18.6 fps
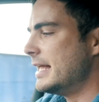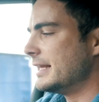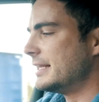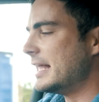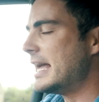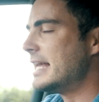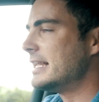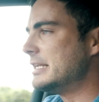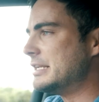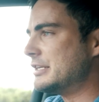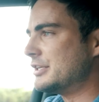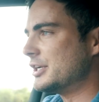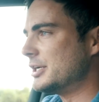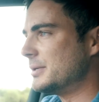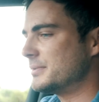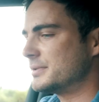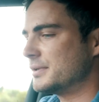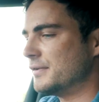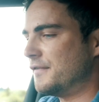Then in
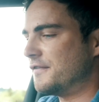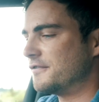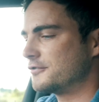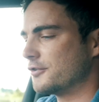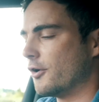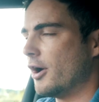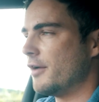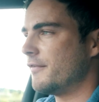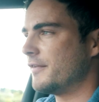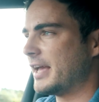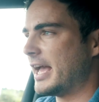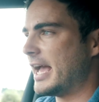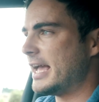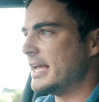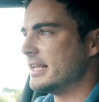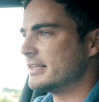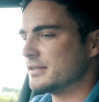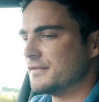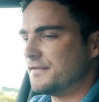terms of driving
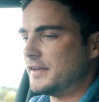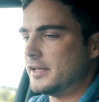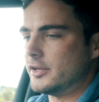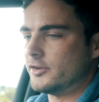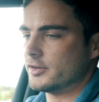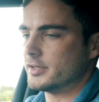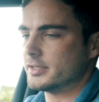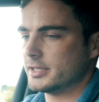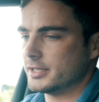aids and features,